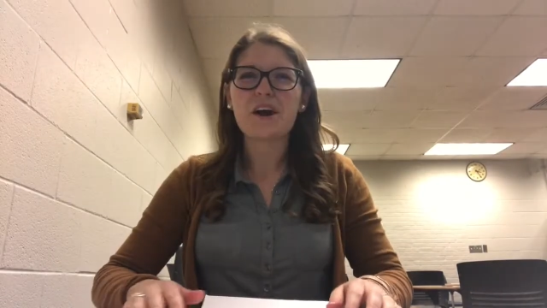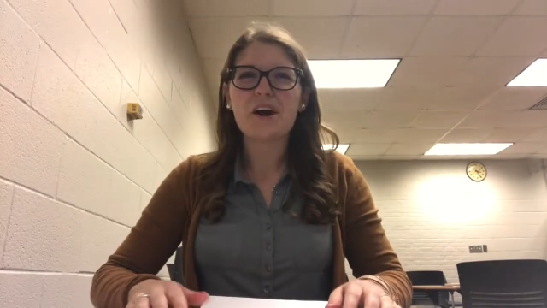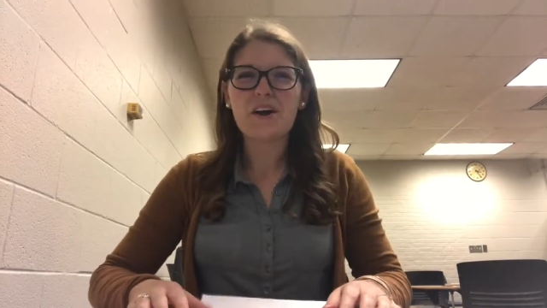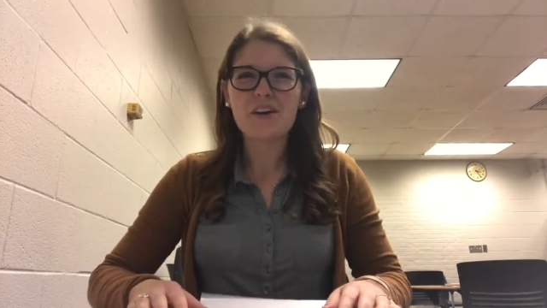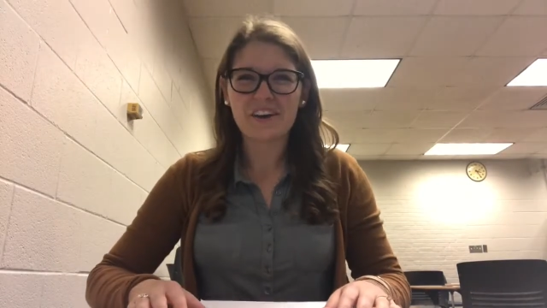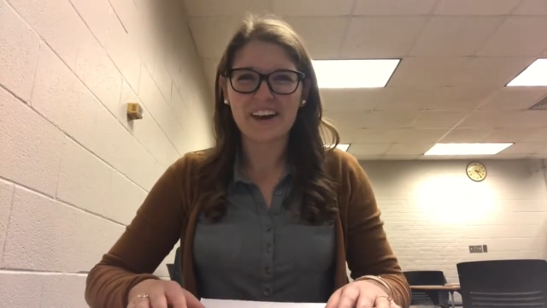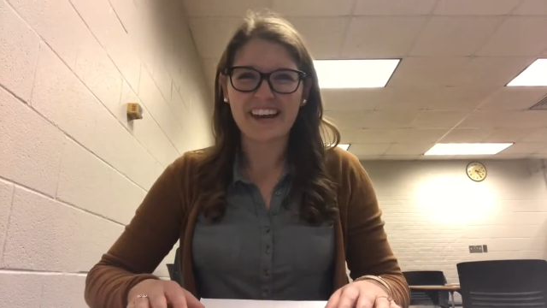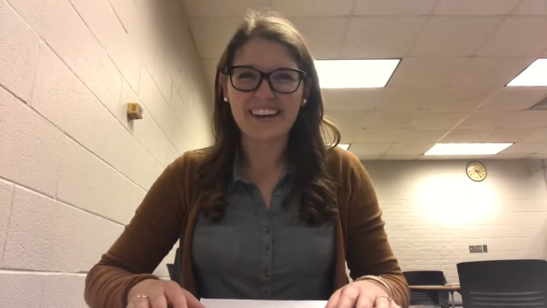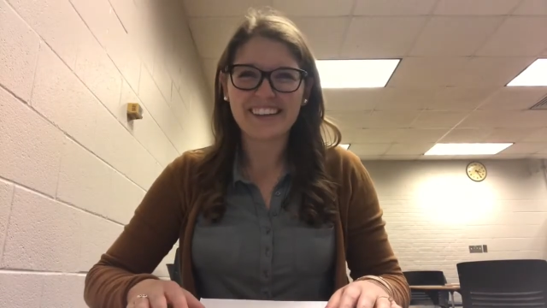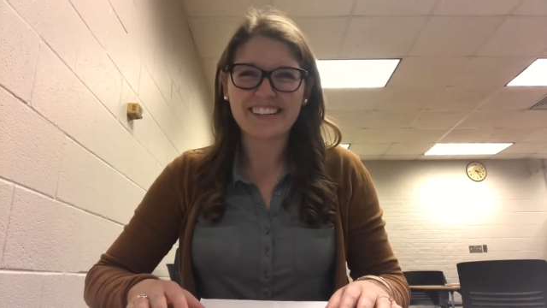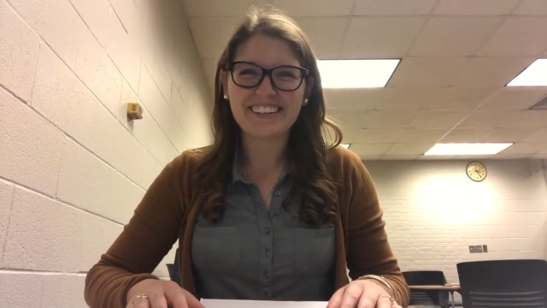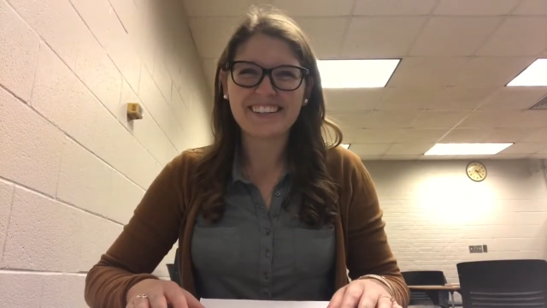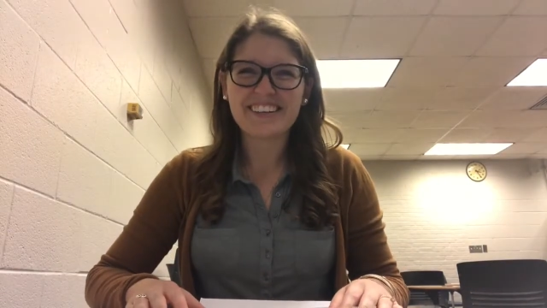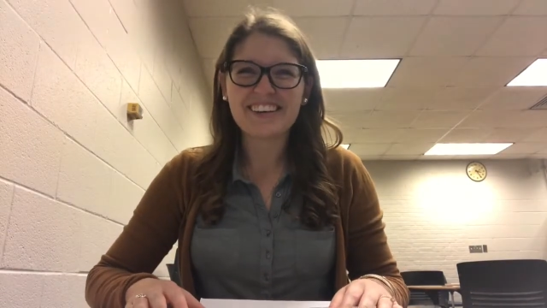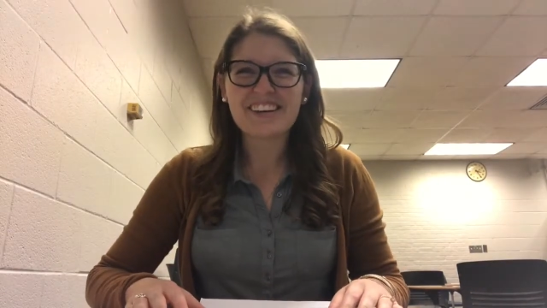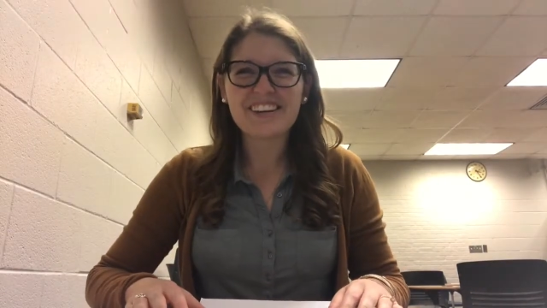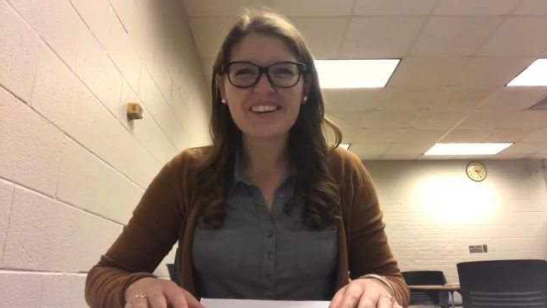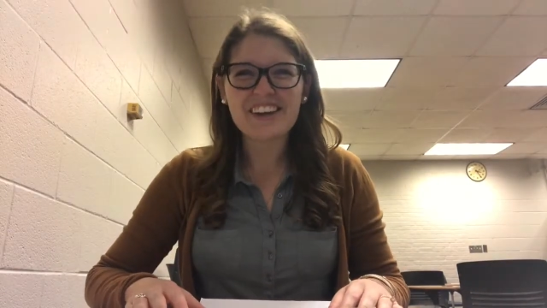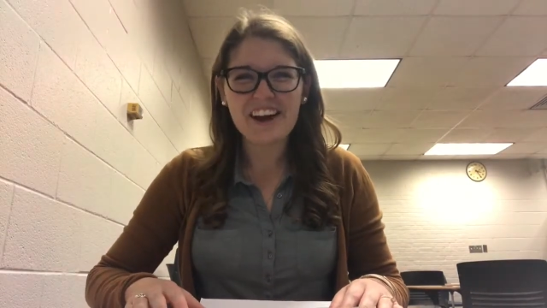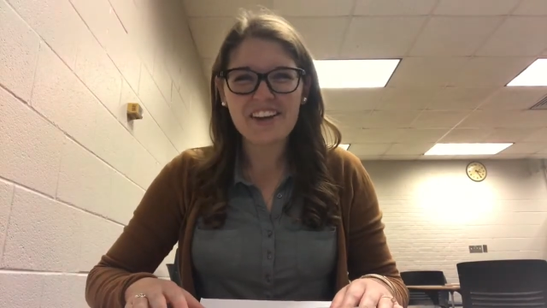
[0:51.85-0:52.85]
Okay,
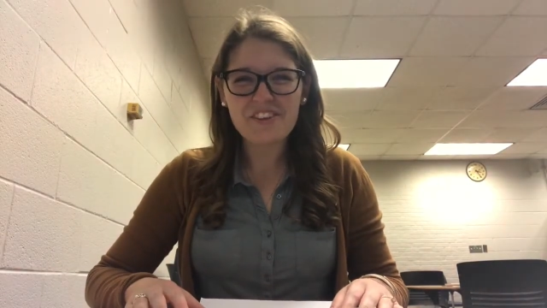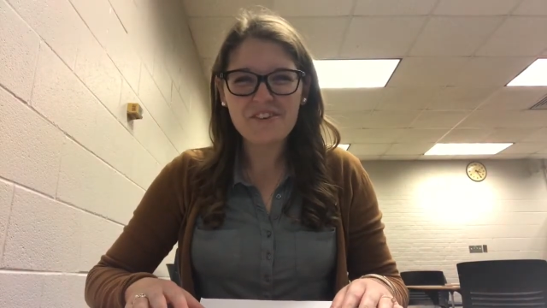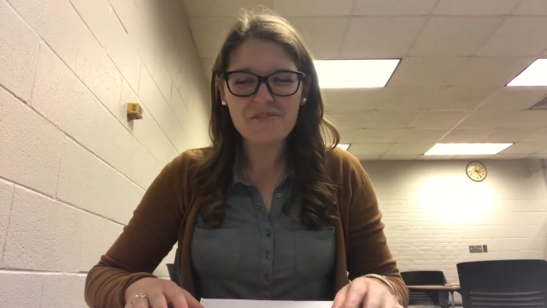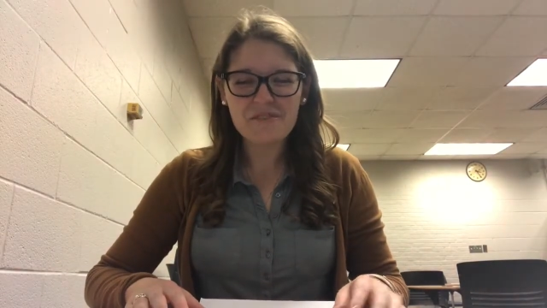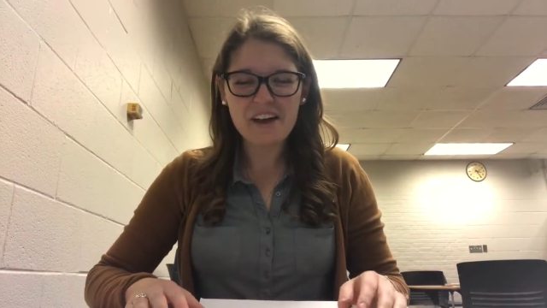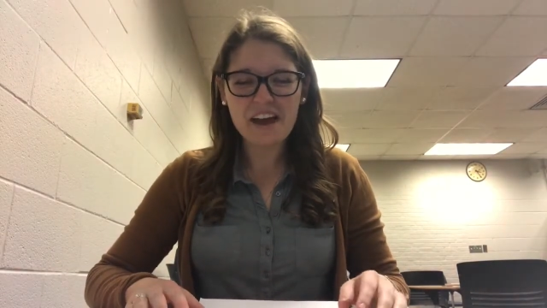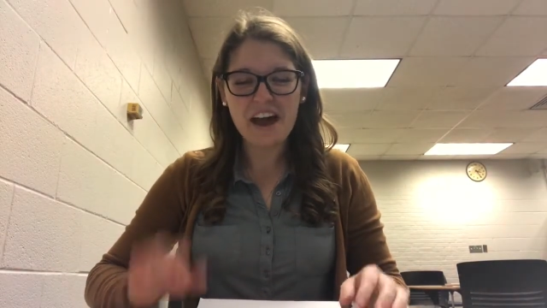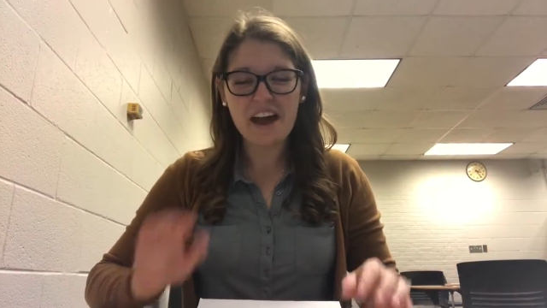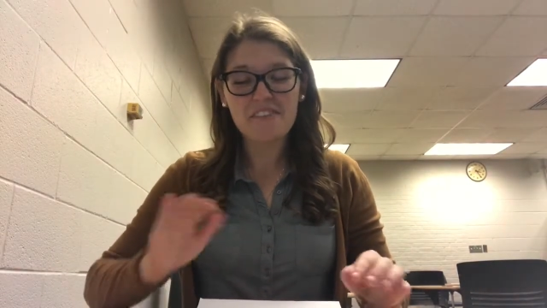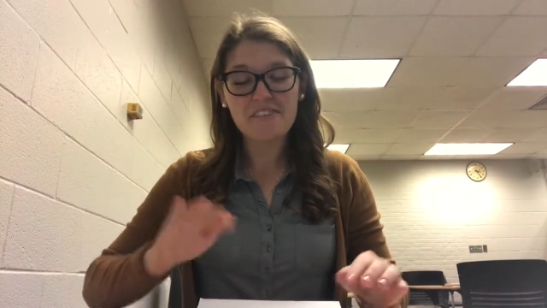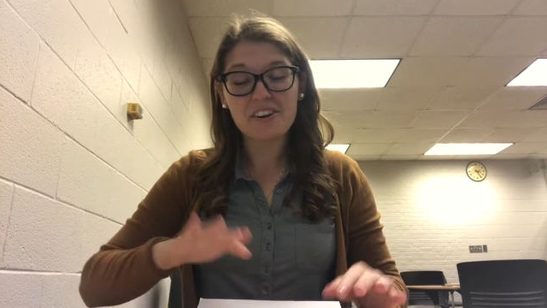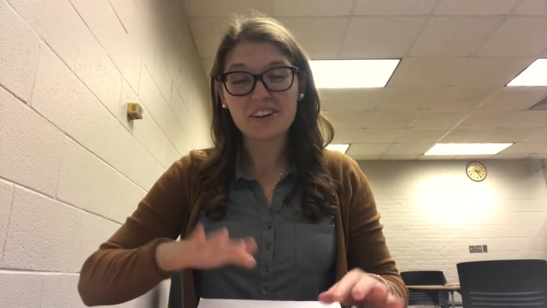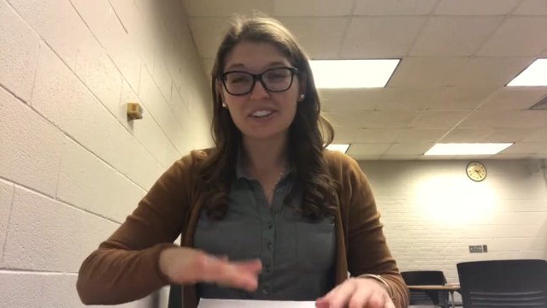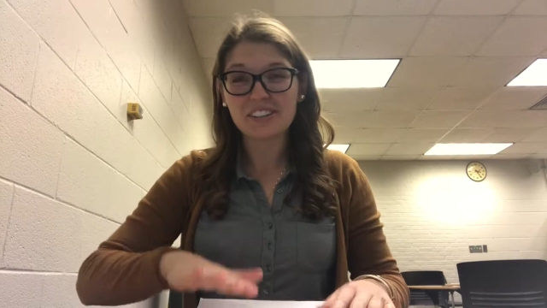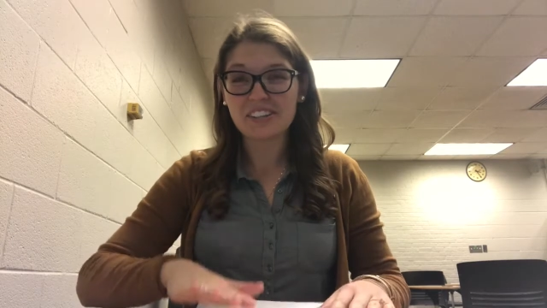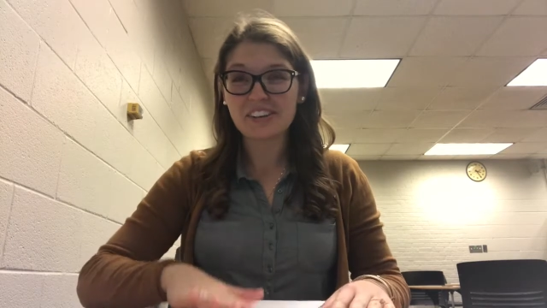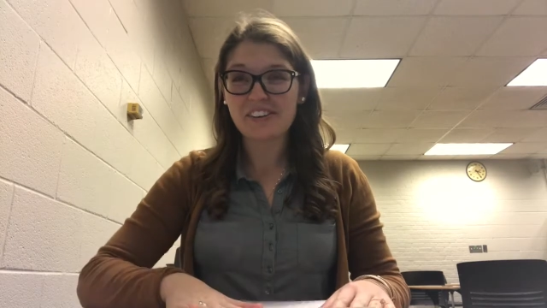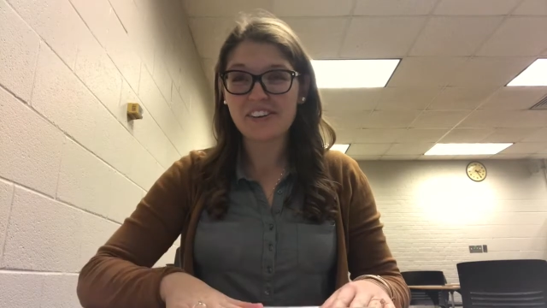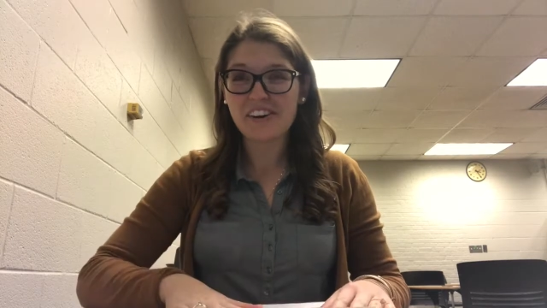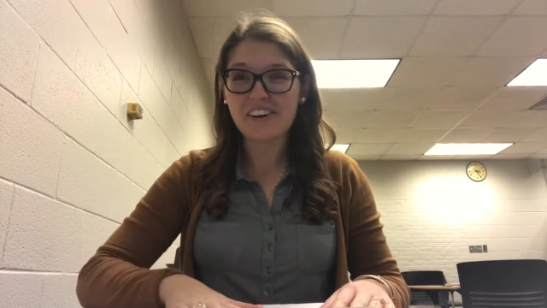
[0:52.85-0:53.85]
now that we have our
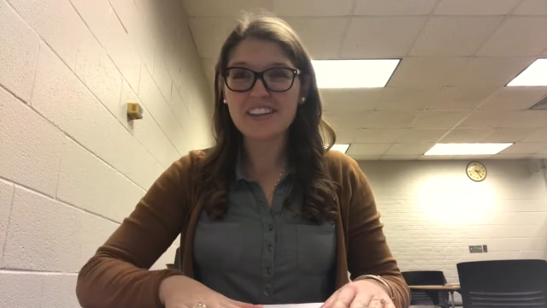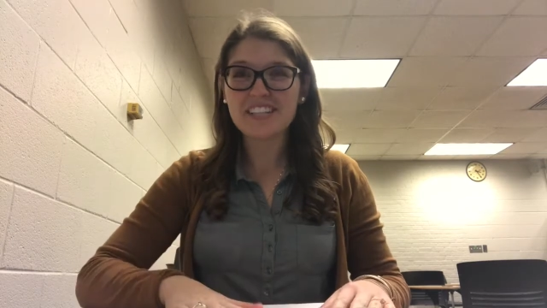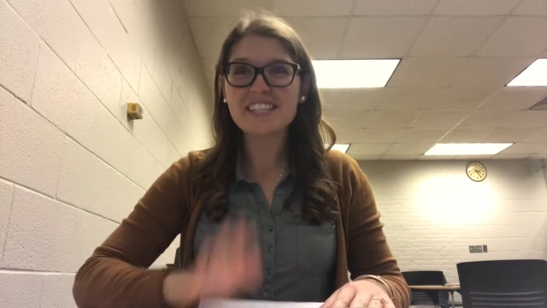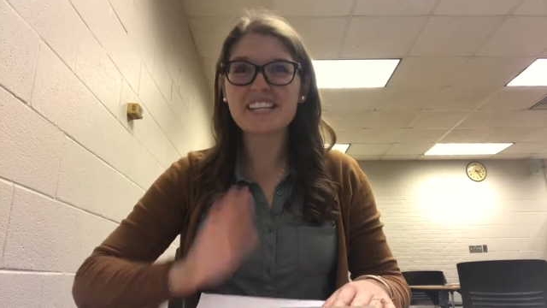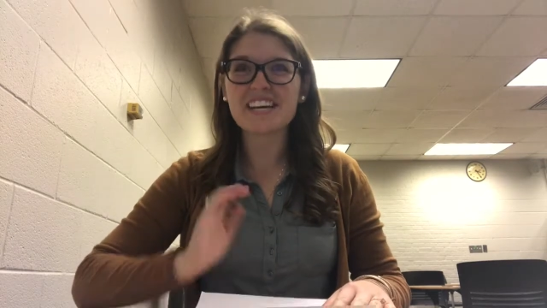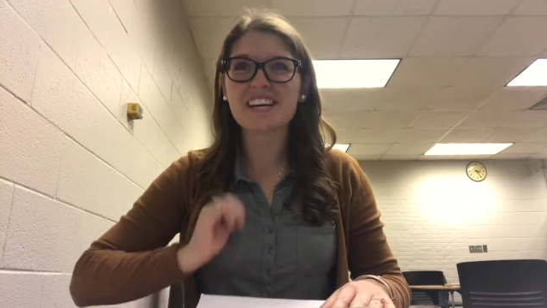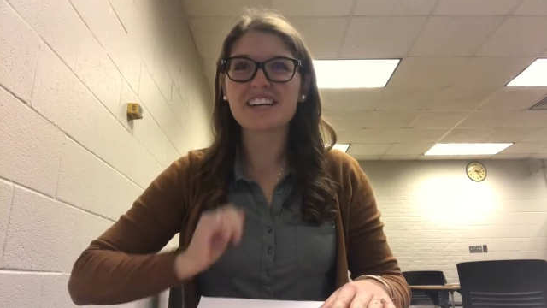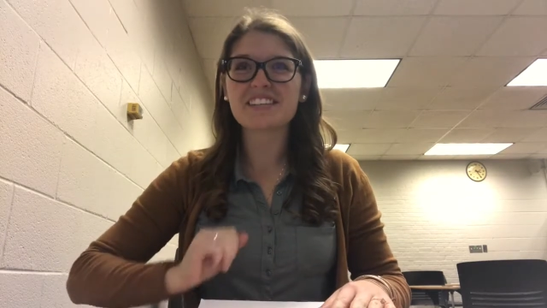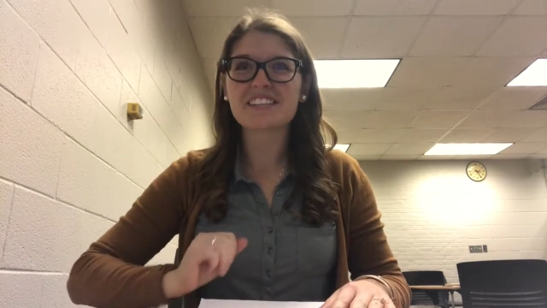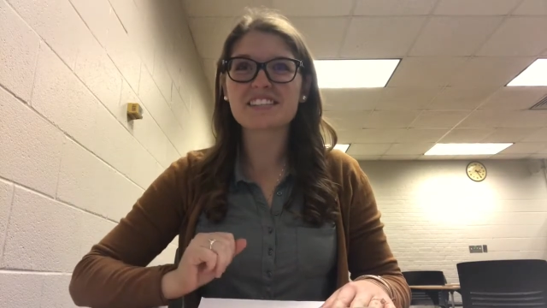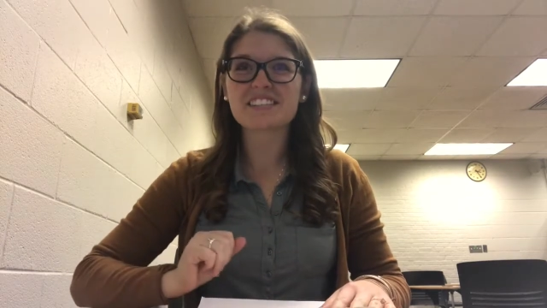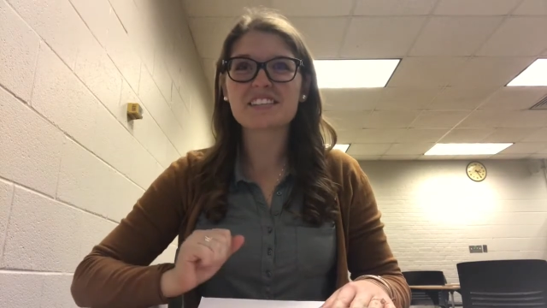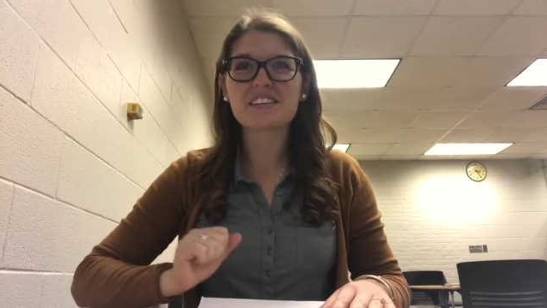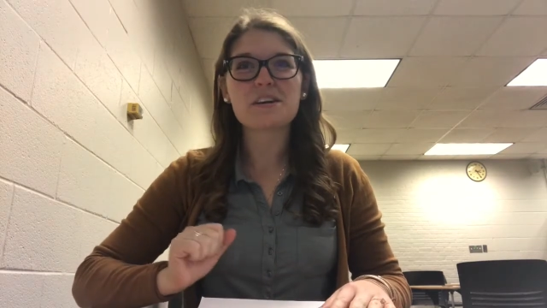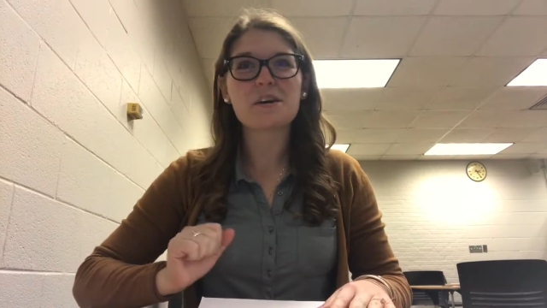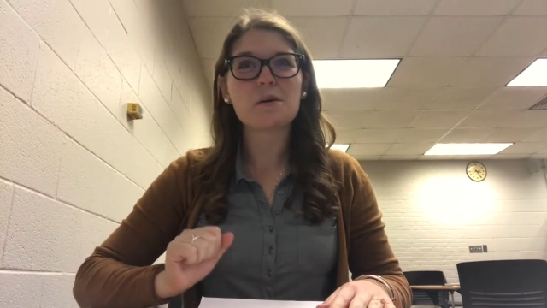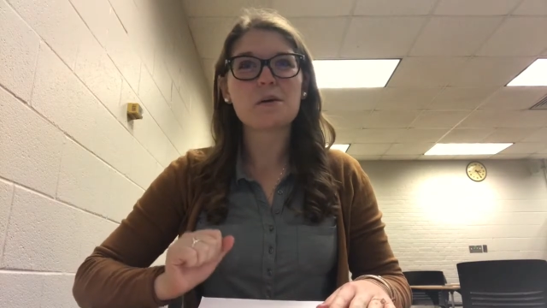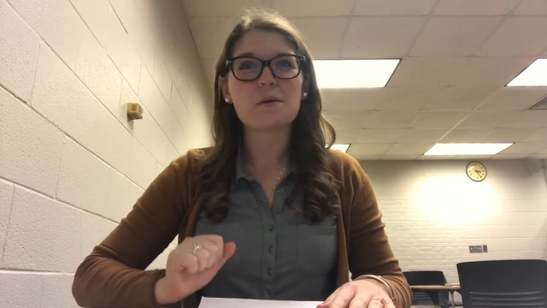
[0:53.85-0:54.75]
literary text,